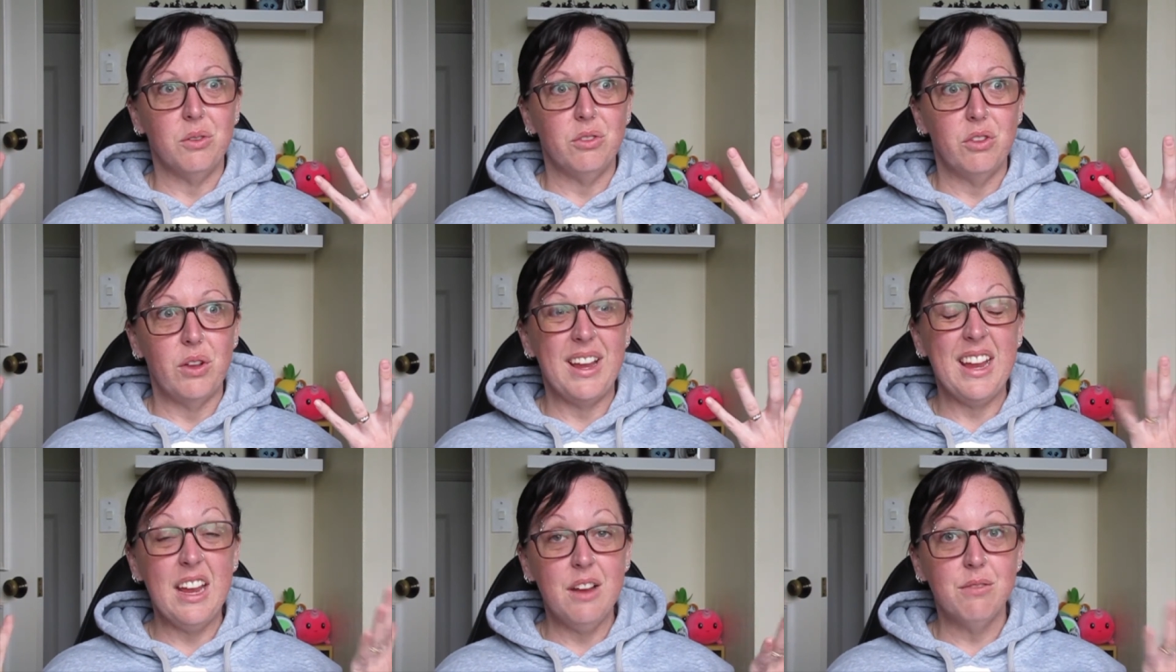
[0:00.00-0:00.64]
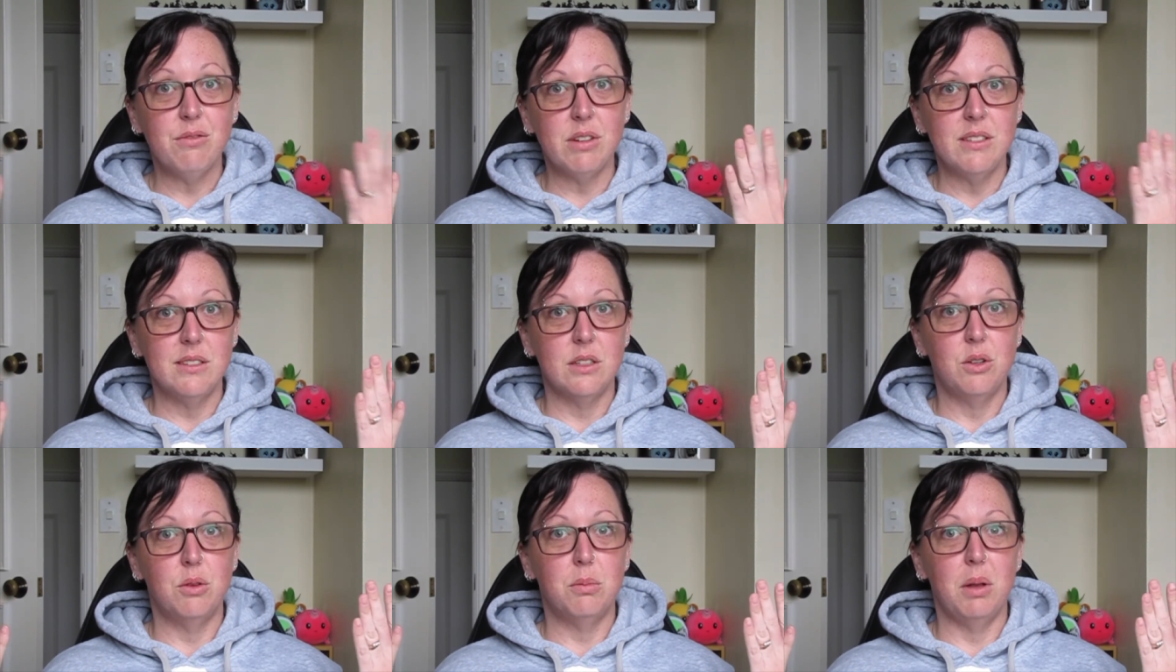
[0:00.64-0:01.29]
So every
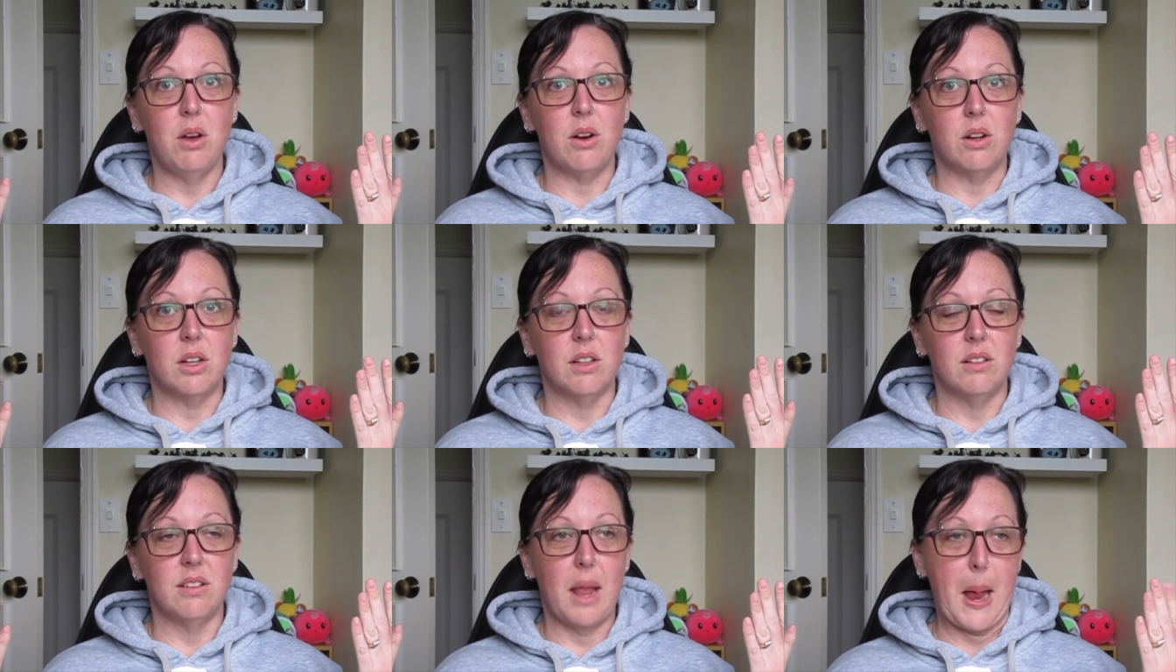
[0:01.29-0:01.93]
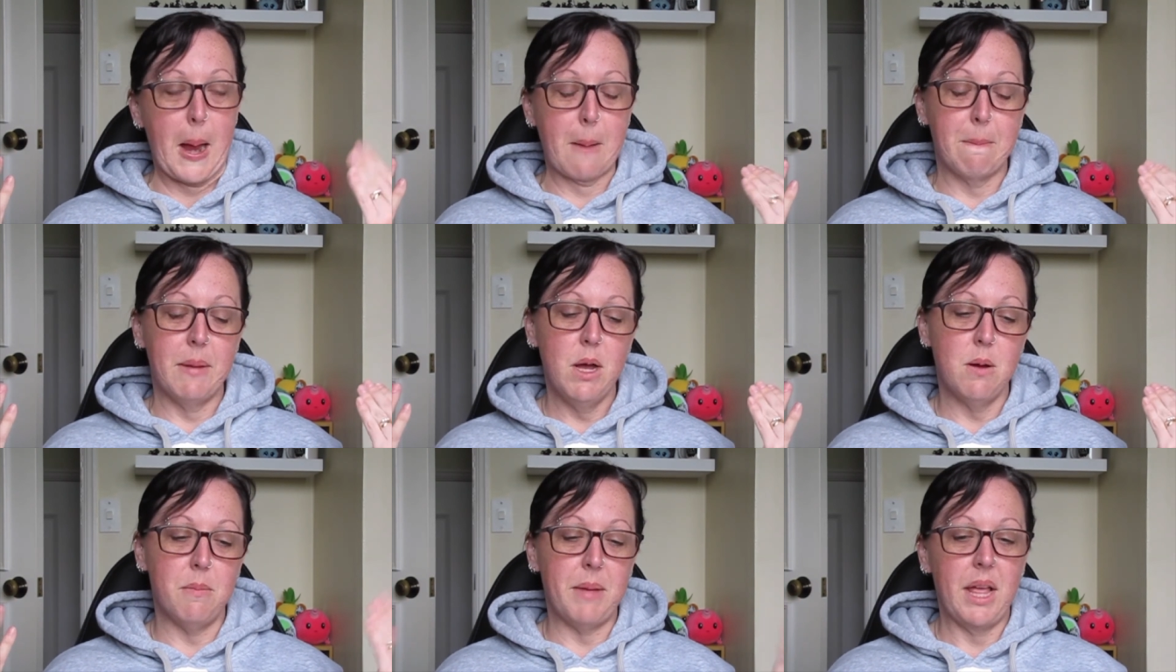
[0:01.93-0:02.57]
single block is like,
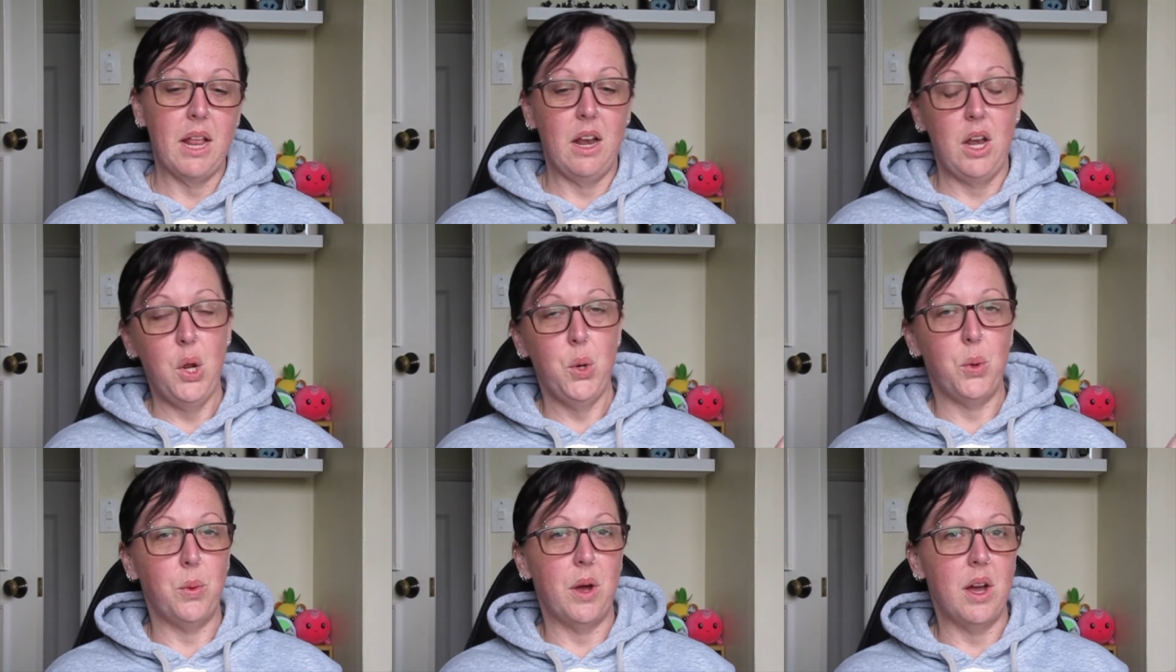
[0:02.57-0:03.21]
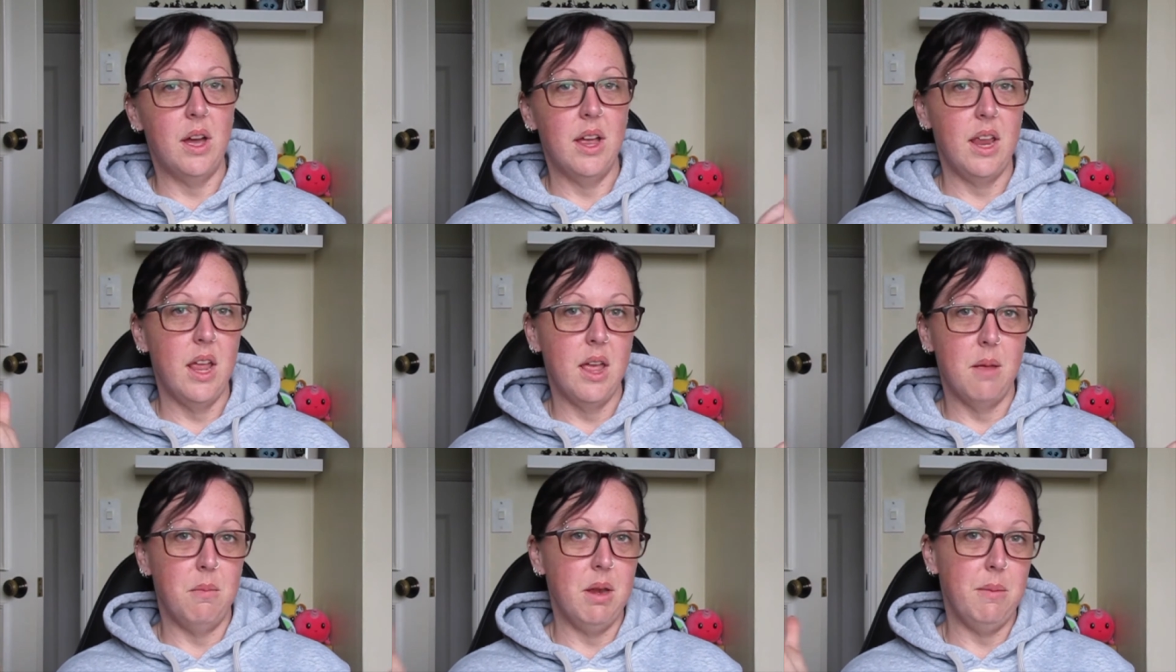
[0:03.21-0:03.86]
boom, hello, I
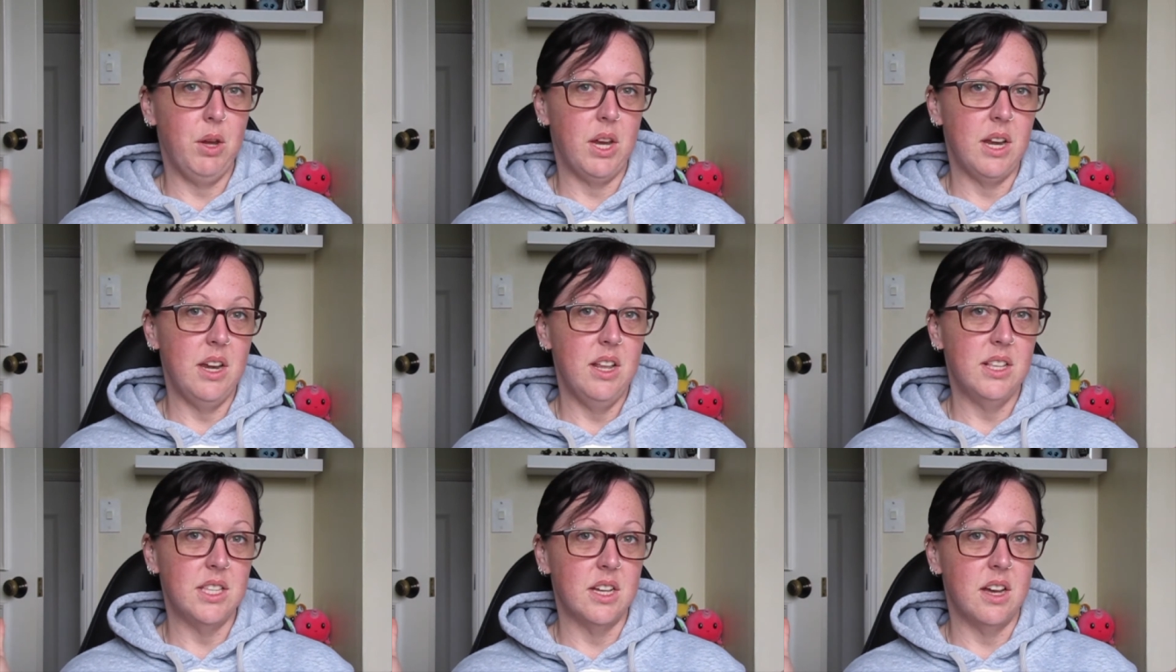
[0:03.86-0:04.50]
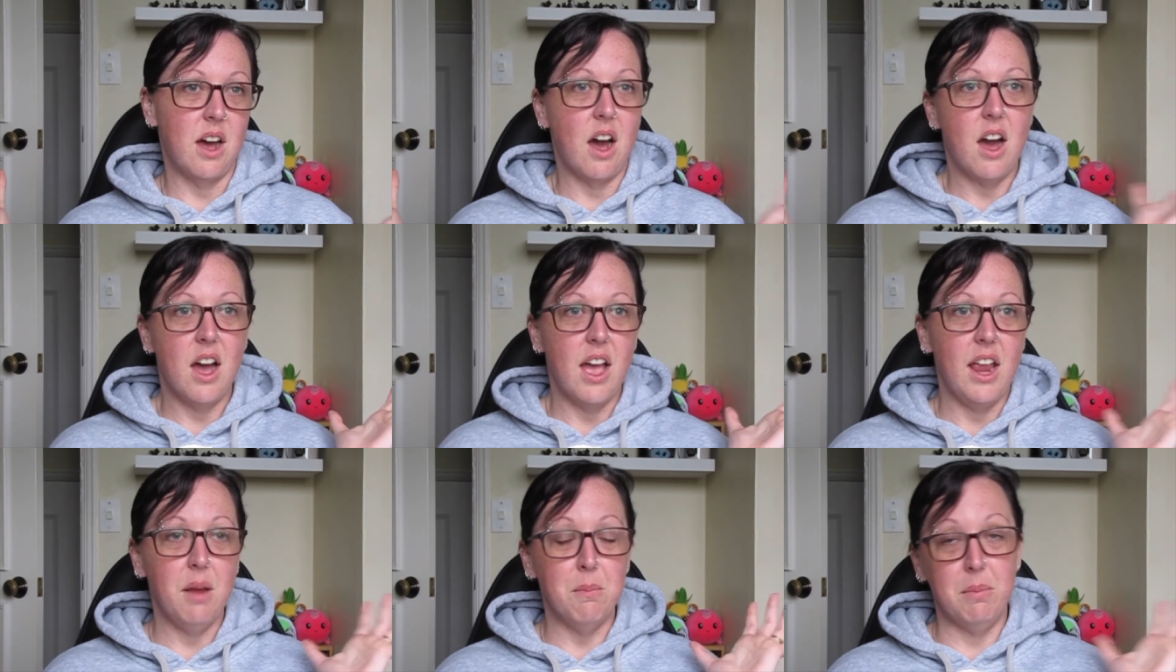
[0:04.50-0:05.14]
am Nebuchadnezzar,
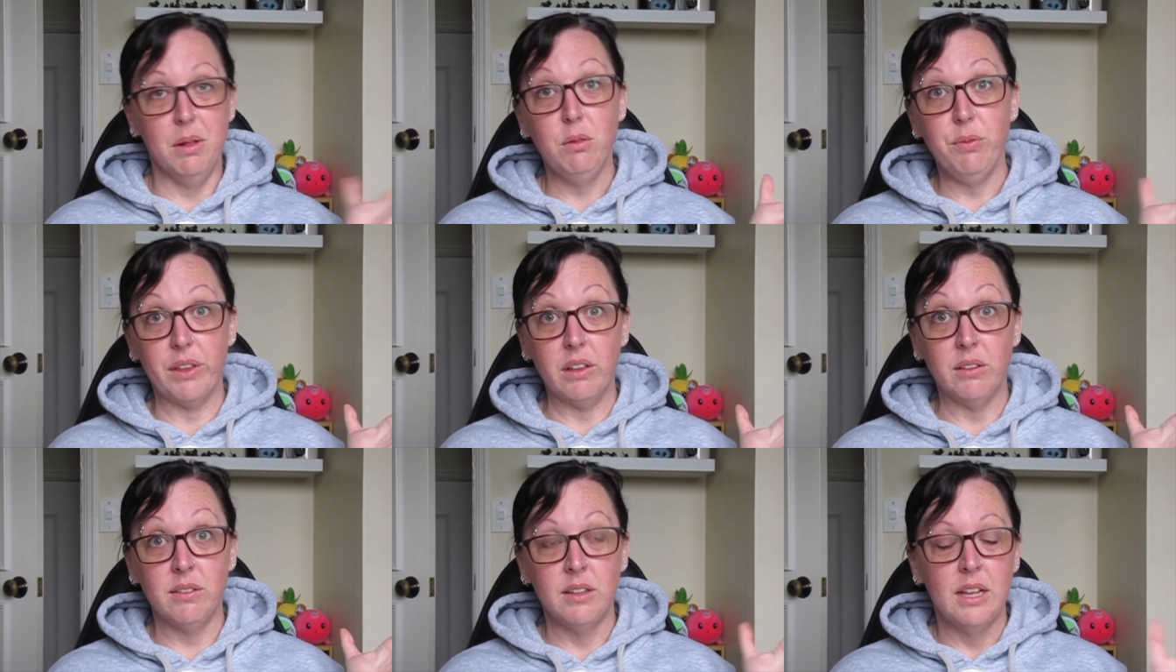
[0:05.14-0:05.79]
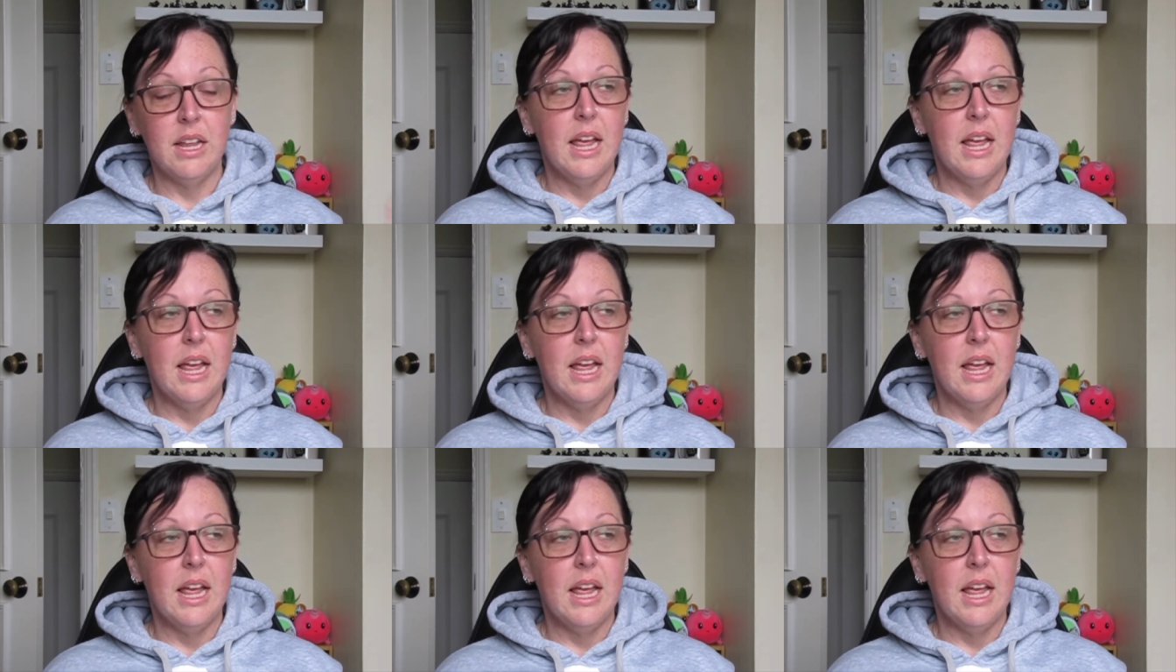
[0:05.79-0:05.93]
I built this.